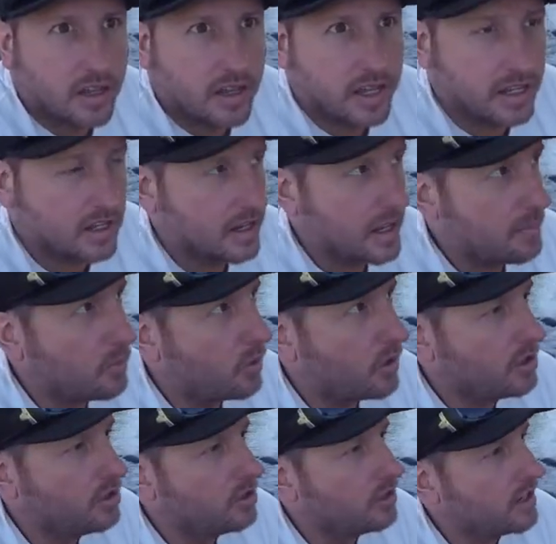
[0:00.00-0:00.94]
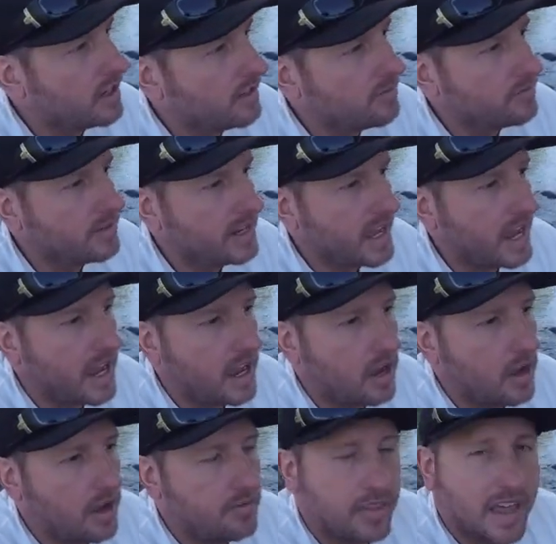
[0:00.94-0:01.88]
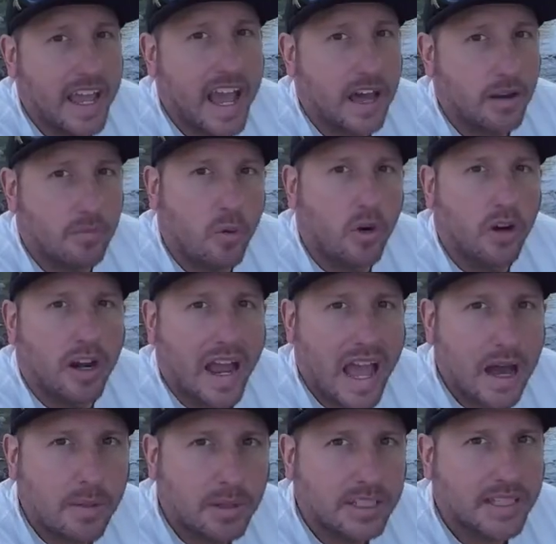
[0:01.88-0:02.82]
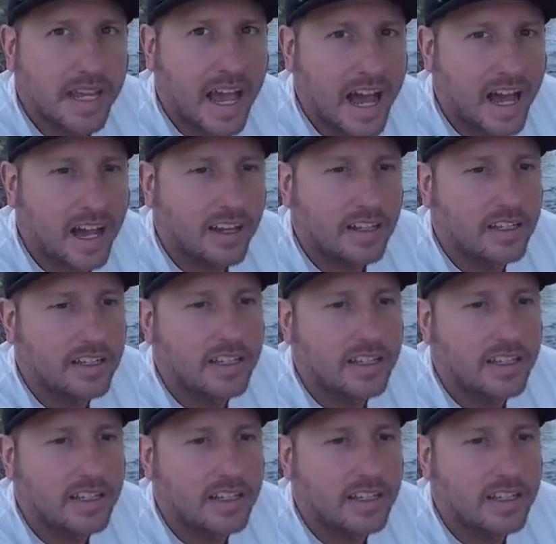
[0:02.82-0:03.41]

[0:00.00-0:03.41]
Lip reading: And I'm wondering if they had more habitat